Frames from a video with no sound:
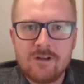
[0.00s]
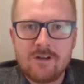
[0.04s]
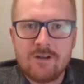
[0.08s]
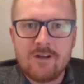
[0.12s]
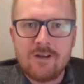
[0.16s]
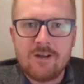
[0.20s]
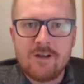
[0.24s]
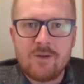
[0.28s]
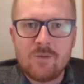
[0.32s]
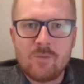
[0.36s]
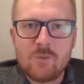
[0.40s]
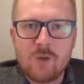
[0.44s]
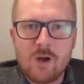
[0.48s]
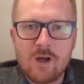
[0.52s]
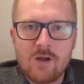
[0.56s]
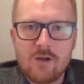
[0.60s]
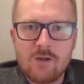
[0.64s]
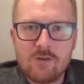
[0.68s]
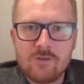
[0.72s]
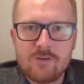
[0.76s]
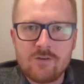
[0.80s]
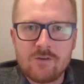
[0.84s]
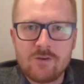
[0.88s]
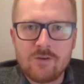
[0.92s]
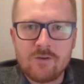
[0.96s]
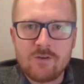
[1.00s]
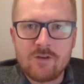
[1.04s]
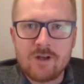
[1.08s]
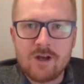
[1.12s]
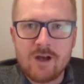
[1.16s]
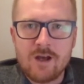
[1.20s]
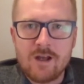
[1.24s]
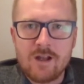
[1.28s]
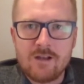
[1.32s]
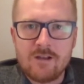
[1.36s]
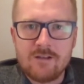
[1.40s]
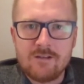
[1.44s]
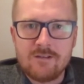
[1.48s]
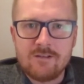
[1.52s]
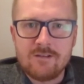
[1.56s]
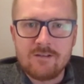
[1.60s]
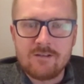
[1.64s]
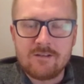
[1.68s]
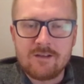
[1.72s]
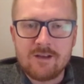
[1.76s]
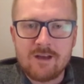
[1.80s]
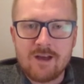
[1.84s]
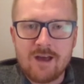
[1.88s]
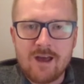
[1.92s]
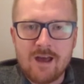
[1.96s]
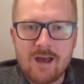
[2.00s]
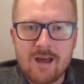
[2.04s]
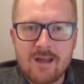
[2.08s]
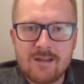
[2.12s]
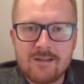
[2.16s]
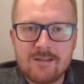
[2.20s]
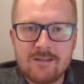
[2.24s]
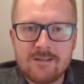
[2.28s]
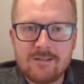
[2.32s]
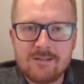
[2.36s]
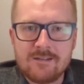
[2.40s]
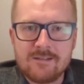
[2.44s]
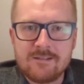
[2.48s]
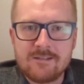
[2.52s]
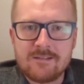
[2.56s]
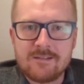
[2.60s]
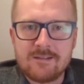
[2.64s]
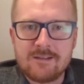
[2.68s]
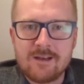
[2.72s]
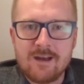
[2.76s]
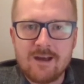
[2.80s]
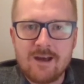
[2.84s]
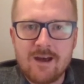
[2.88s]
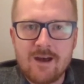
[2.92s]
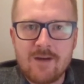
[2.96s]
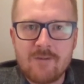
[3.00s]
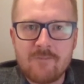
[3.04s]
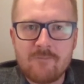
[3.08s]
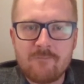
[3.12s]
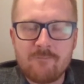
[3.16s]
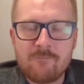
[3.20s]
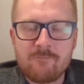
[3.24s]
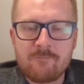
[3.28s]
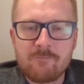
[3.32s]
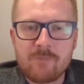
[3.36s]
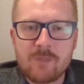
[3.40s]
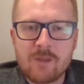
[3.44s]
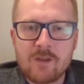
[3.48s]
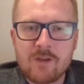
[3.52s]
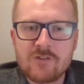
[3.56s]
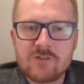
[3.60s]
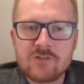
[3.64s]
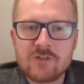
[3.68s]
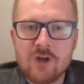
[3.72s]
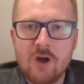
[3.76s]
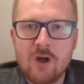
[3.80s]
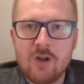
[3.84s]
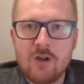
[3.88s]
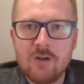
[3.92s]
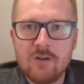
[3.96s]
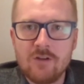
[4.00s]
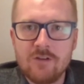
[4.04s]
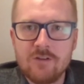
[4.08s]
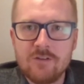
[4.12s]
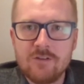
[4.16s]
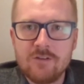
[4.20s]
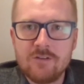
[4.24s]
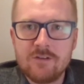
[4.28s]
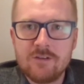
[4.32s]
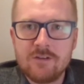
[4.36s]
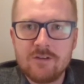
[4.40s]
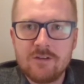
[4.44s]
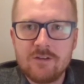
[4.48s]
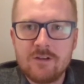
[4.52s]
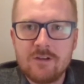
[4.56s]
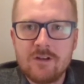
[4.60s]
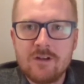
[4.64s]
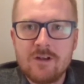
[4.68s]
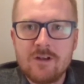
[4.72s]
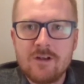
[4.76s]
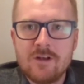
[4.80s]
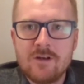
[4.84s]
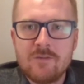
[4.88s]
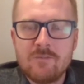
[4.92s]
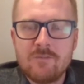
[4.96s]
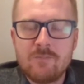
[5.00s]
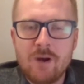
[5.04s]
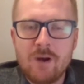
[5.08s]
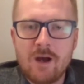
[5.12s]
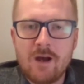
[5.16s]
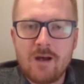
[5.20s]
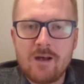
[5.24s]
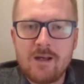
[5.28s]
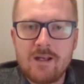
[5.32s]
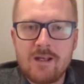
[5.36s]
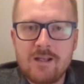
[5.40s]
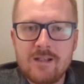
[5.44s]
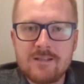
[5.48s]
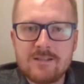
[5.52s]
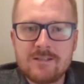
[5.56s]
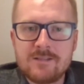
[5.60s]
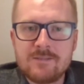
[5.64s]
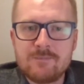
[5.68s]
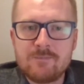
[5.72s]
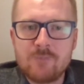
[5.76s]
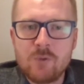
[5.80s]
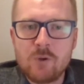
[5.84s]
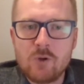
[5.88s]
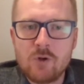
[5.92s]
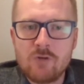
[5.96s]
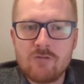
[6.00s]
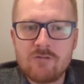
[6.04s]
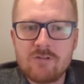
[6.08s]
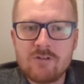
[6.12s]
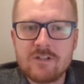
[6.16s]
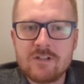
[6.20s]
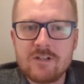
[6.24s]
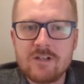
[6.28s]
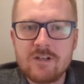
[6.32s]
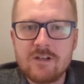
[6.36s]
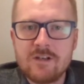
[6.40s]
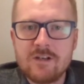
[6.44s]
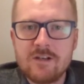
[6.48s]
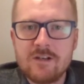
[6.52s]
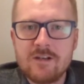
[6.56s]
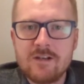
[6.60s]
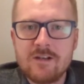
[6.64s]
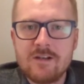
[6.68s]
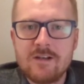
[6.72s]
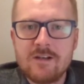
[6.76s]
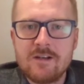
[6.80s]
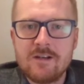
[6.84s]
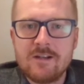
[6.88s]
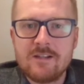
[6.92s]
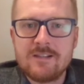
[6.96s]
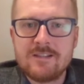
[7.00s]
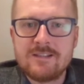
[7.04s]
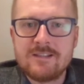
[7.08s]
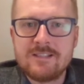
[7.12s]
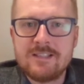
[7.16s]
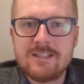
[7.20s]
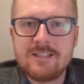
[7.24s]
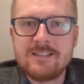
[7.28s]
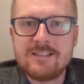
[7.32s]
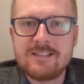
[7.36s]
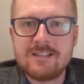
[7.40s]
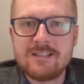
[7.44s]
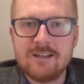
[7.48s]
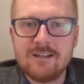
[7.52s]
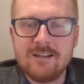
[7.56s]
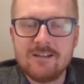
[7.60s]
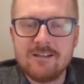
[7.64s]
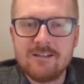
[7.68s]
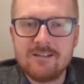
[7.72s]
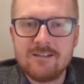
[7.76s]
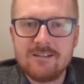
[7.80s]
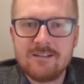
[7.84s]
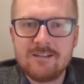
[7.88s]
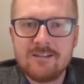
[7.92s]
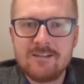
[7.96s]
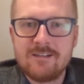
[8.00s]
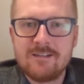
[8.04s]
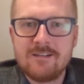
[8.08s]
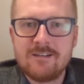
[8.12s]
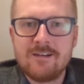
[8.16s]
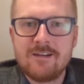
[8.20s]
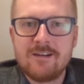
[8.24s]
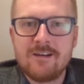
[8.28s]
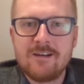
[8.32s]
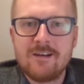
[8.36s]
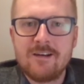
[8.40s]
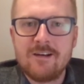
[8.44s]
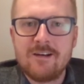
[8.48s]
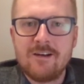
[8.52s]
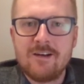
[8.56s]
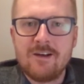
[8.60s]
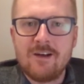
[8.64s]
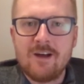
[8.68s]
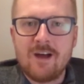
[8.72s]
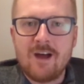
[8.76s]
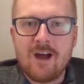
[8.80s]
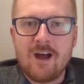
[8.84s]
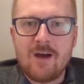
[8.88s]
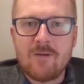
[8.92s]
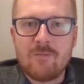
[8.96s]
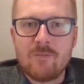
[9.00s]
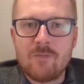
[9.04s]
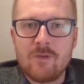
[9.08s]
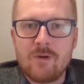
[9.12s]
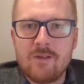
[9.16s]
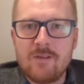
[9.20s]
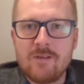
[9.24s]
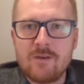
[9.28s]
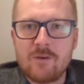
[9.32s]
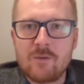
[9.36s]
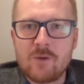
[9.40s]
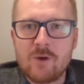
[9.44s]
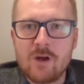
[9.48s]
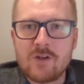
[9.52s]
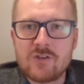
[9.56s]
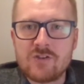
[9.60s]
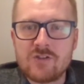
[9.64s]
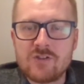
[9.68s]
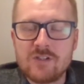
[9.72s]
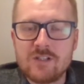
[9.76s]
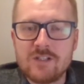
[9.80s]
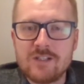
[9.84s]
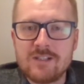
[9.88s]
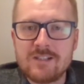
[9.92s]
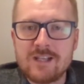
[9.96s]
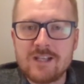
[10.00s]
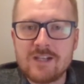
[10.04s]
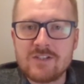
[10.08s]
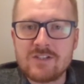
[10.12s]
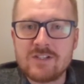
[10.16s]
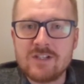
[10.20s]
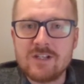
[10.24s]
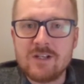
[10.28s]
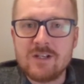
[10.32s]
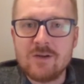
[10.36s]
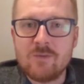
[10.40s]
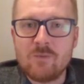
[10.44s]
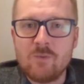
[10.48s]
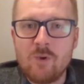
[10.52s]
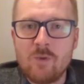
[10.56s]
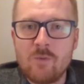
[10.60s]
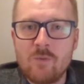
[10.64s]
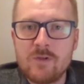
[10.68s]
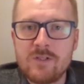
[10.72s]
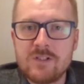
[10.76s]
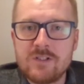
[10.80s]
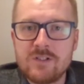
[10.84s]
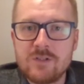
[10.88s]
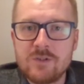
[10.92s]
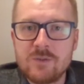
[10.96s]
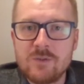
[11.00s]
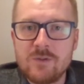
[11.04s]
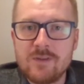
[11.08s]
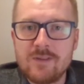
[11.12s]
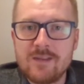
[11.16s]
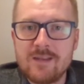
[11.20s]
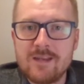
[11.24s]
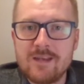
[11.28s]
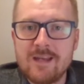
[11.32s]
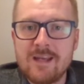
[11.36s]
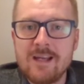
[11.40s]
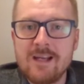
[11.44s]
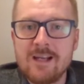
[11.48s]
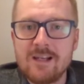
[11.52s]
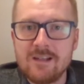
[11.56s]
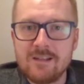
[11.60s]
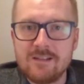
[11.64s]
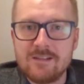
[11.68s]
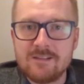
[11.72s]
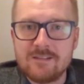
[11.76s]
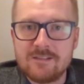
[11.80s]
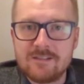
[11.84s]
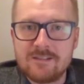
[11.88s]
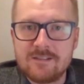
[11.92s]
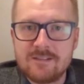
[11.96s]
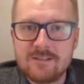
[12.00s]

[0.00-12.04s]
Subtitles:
in Wales, Northern Ireland, and Scotland, but its poorer sister in the question is actually what we do with England.